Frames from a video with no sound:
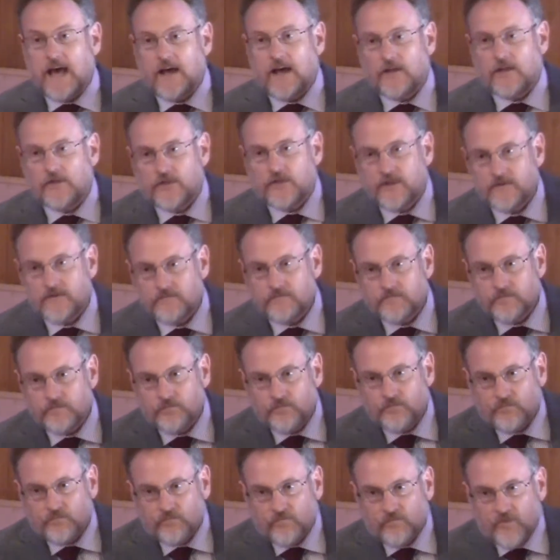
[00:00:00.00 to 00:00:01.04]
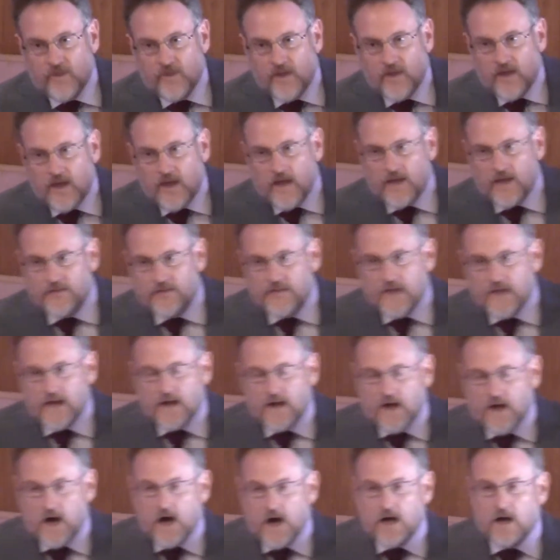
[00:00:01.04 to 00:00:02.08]
death and
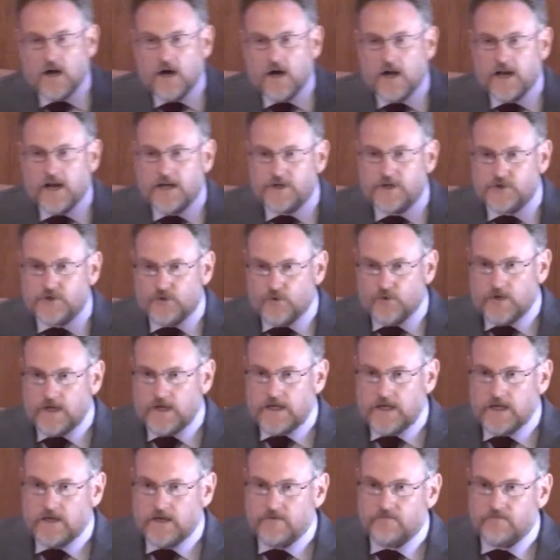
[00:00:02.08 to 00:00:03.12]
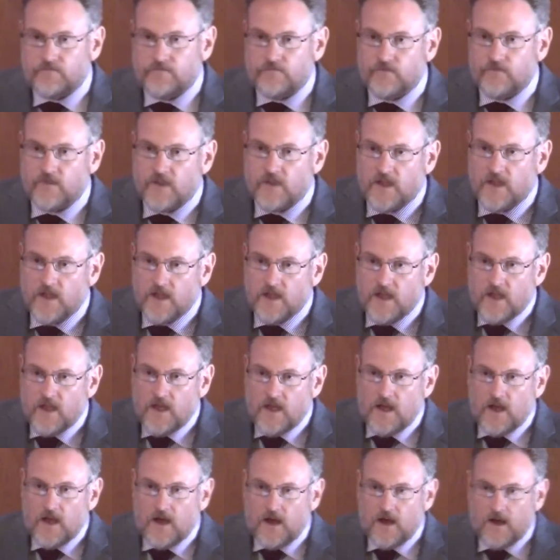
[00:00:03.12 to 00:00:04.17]
then hung on a tree.
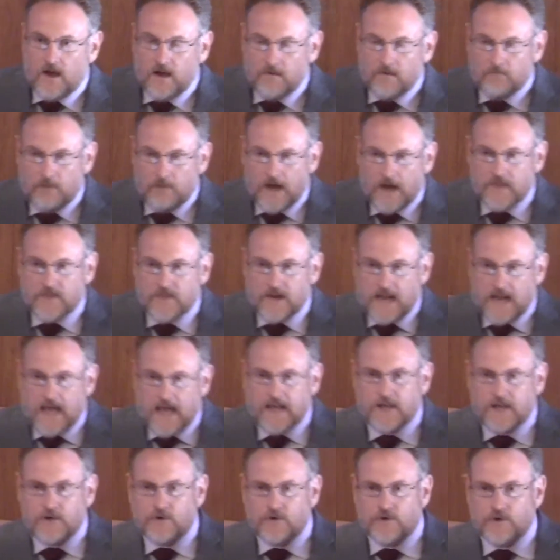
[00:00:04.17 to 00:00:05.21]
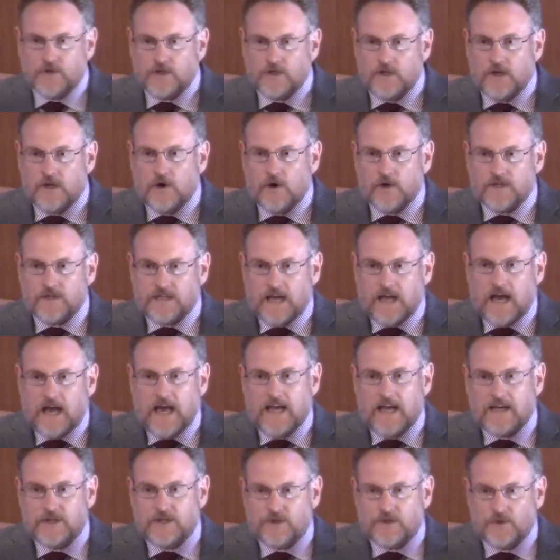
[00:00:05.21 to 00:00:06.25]
Uh, by the neck, usually, or
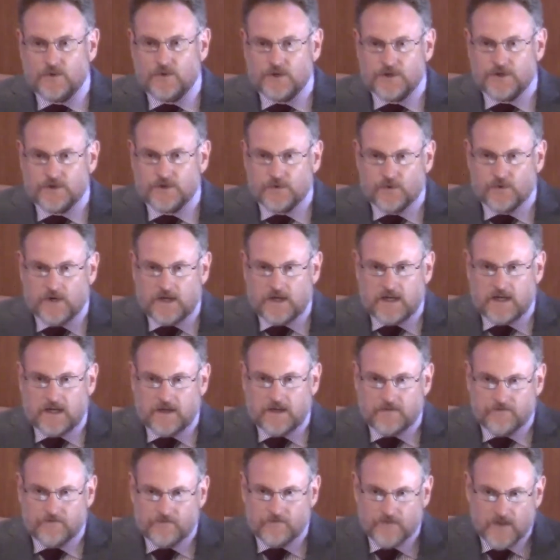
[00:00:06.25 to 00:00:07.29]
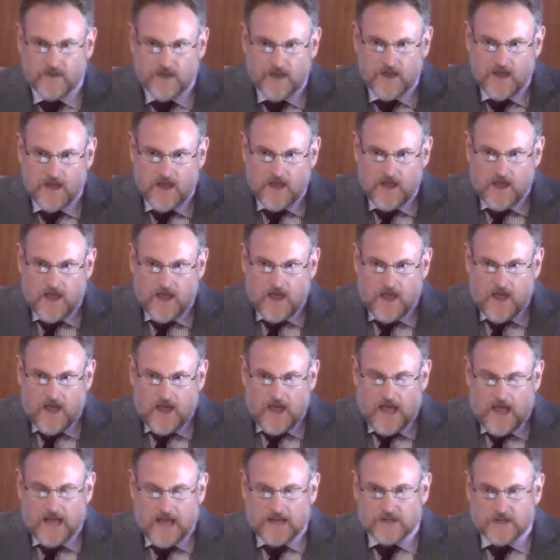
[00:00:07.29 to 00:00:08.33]
tied to a tree.
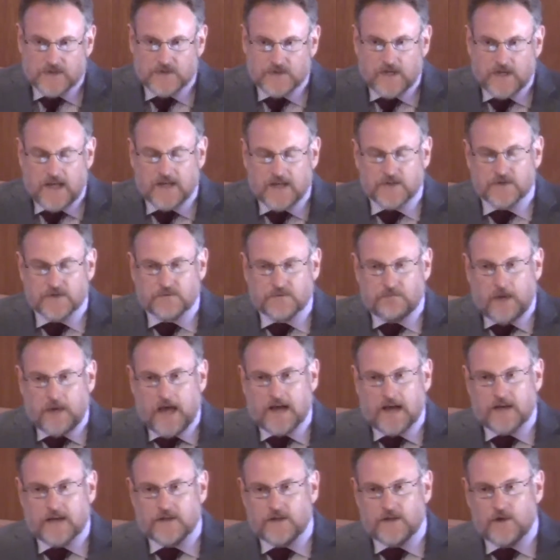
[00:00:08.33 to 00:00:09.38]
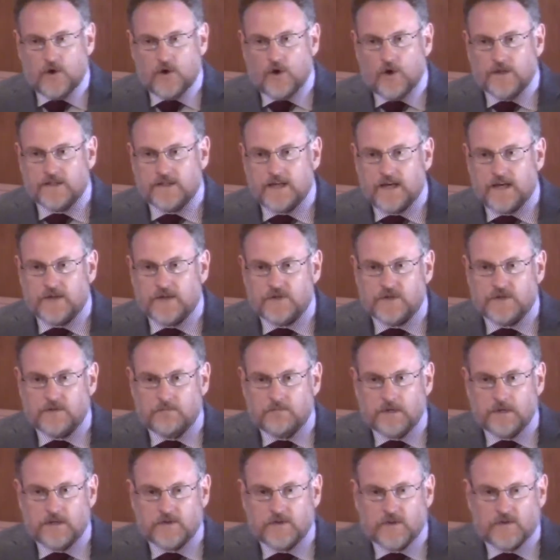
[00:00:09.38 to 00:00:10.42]
And it says back in the Old
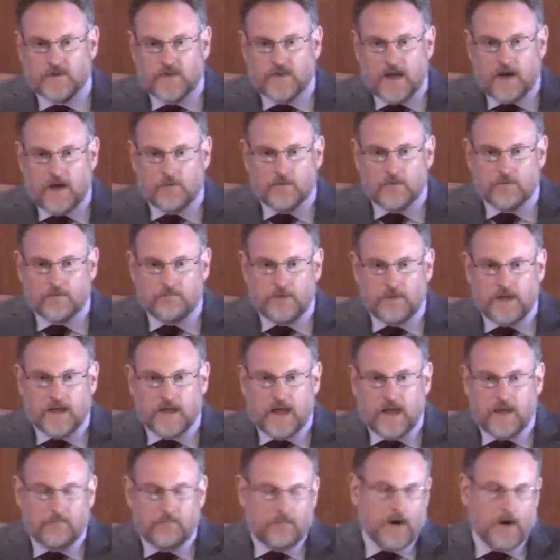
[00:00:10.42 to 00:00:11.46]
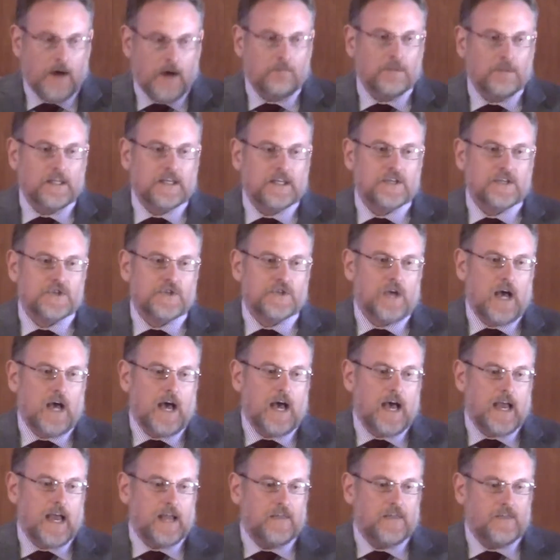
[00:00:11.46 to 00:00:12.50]
Testament that that would be a public
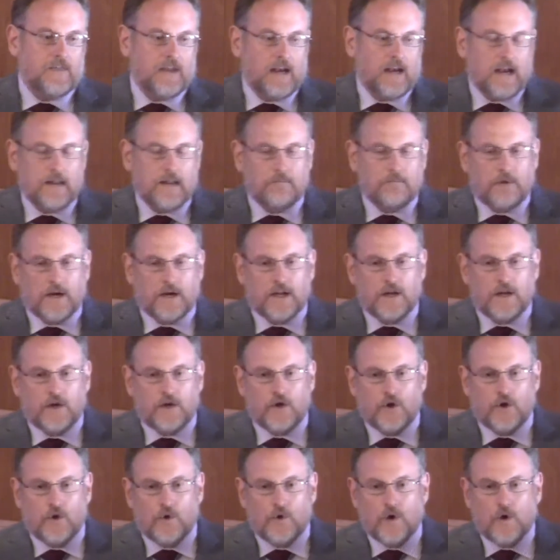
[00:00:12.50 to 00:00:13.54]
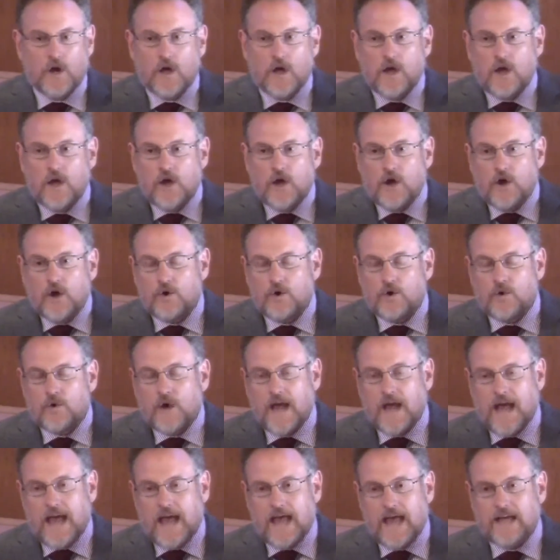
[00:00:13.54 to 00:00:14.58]
sign that anybody who, who
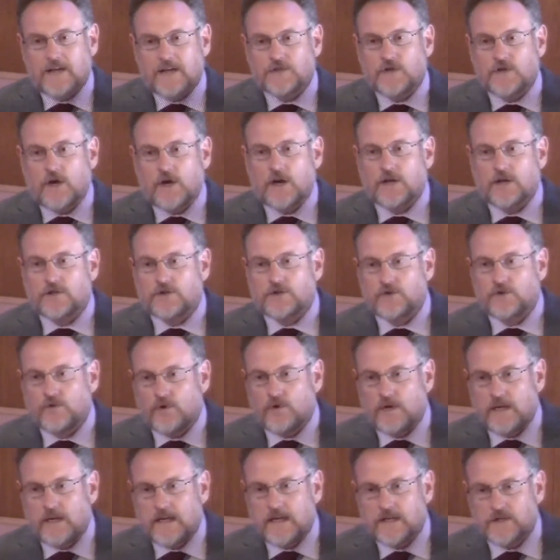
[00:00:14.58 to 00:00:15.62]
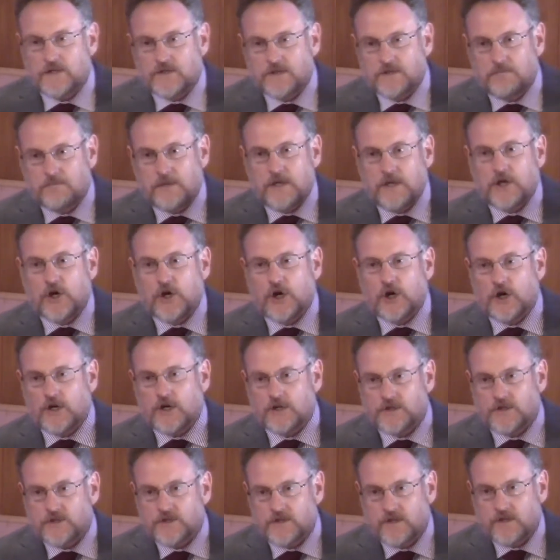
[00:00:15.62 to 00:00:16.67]
hangs on a tree is to be
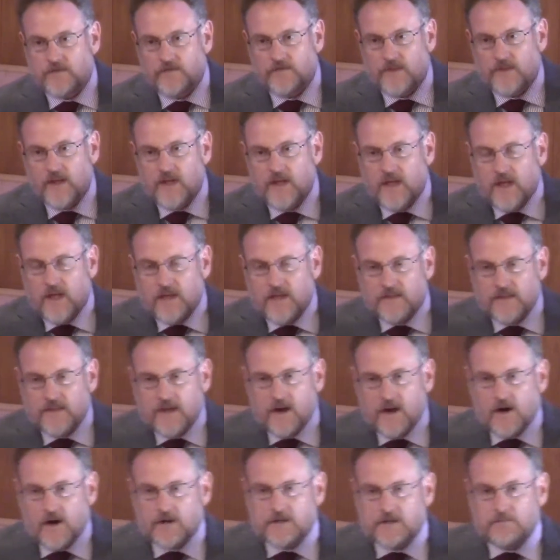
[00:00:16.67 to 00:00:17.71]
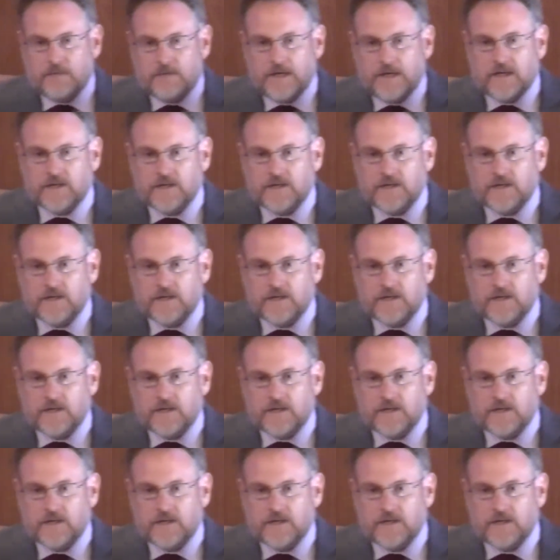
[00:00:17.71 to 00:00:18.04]
cursed. They are to